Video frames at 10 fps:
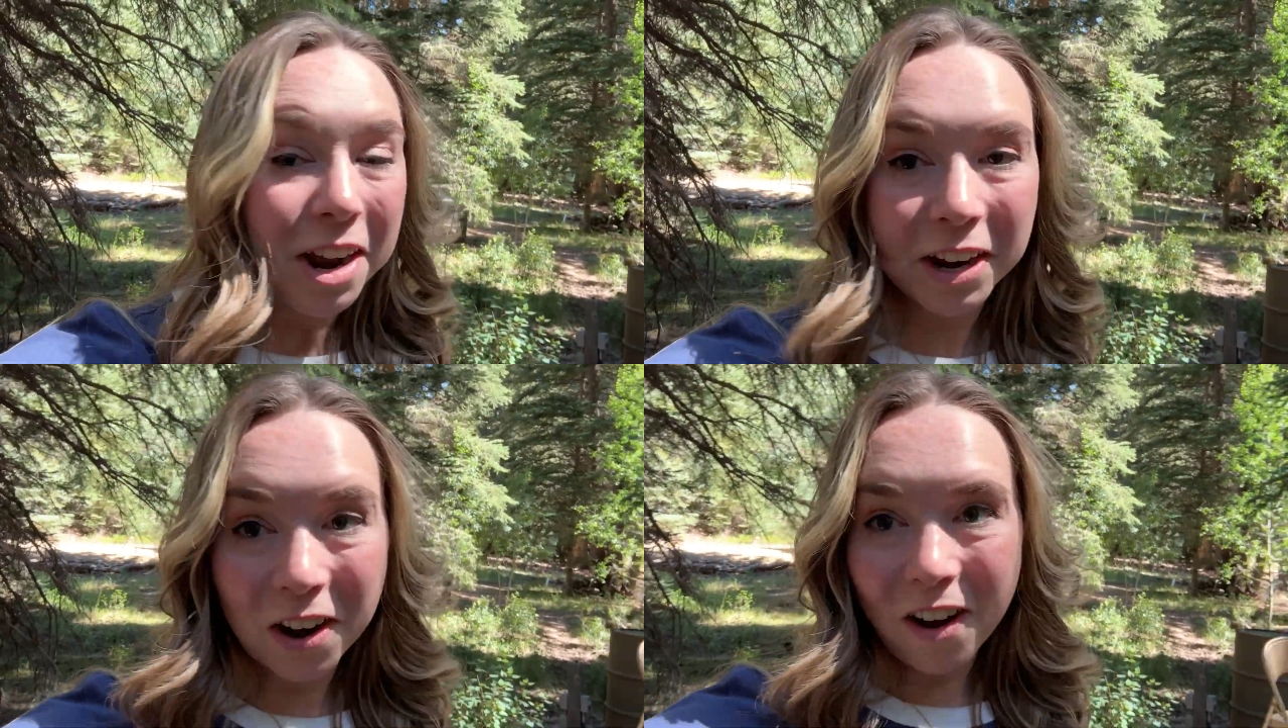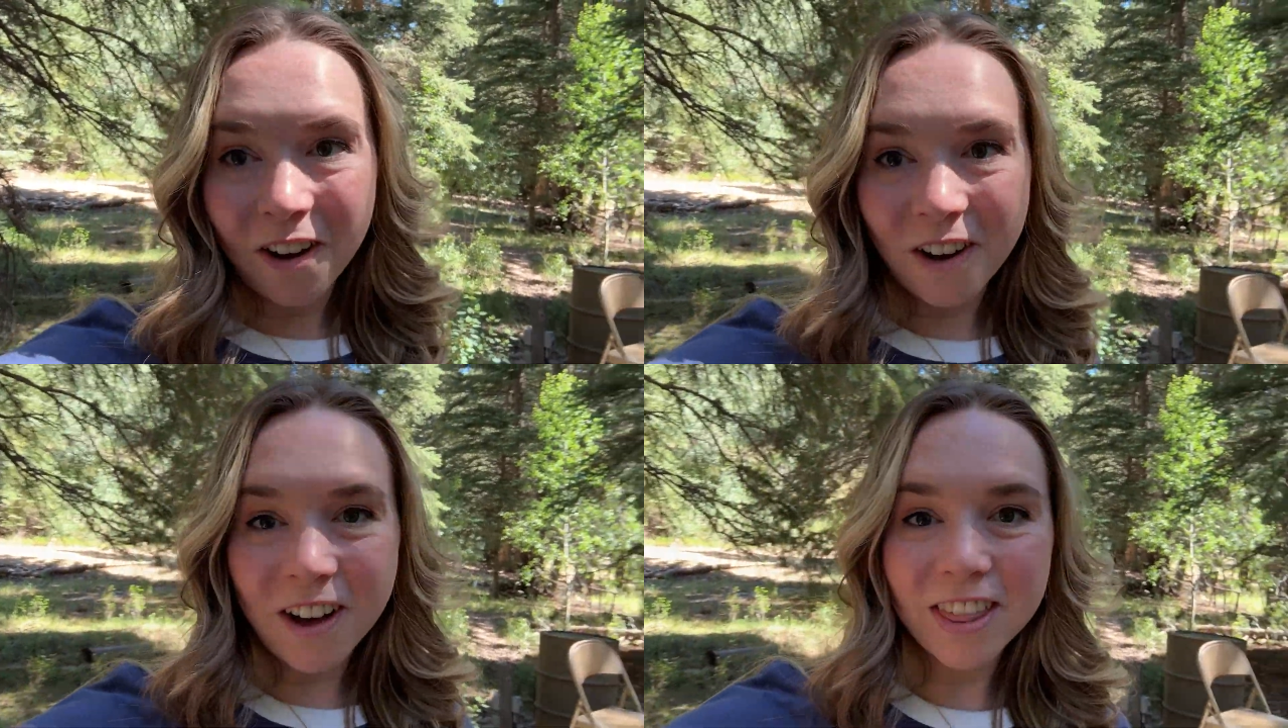I got
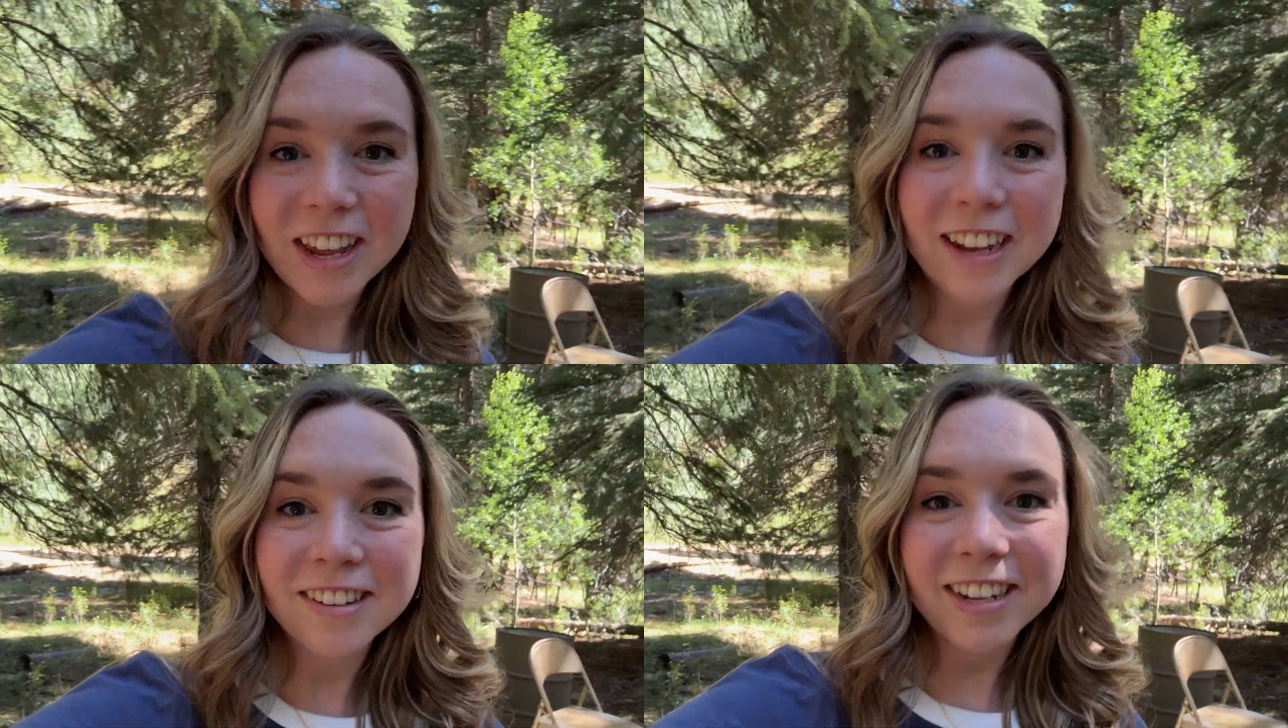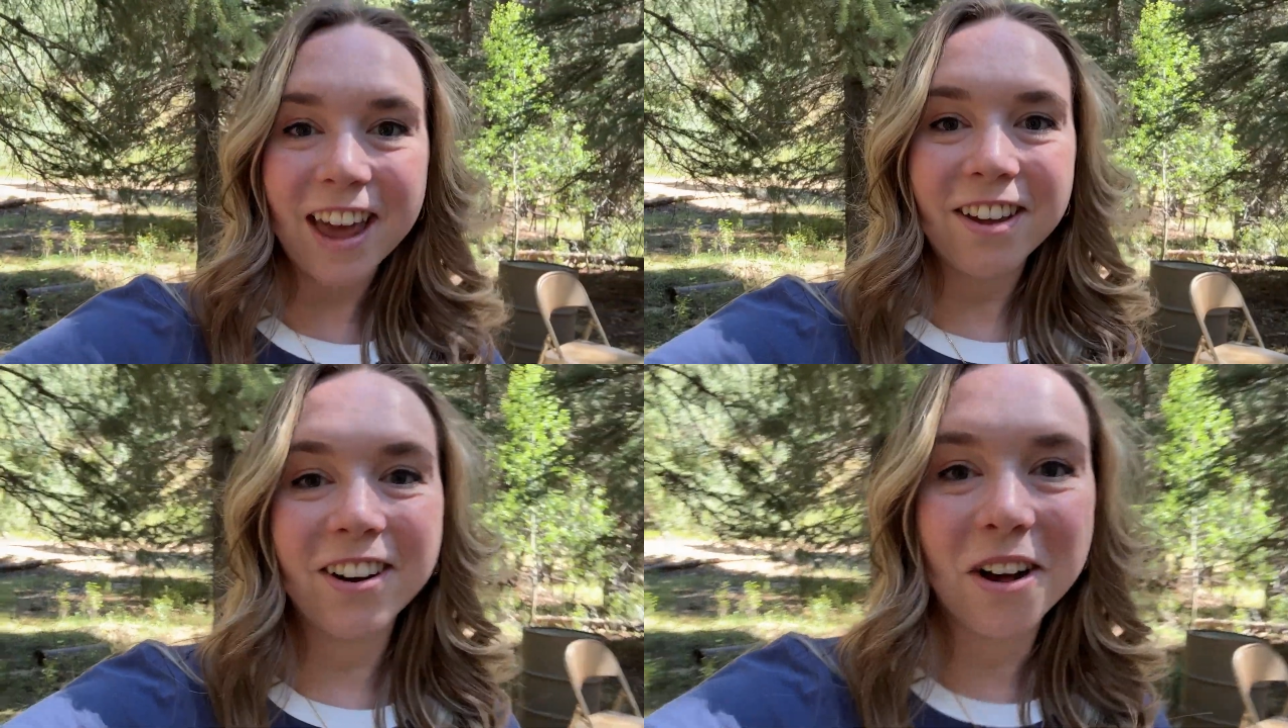all the kids
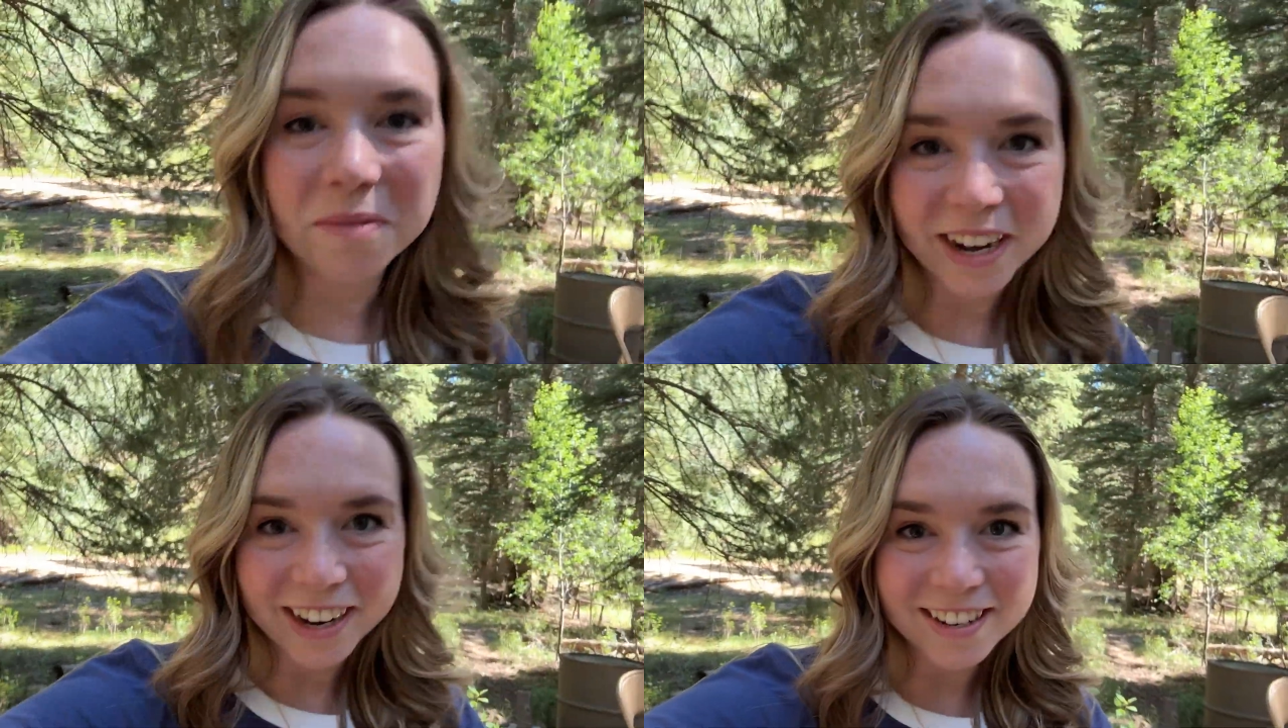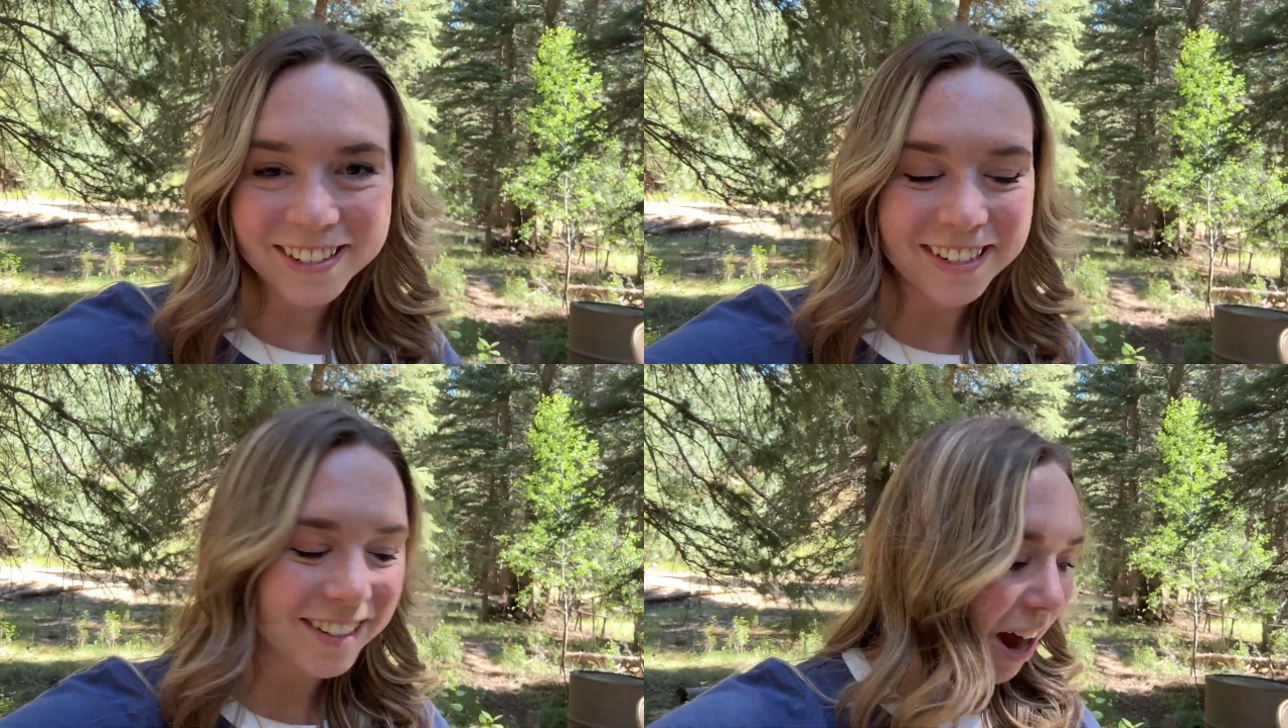together and all my cousins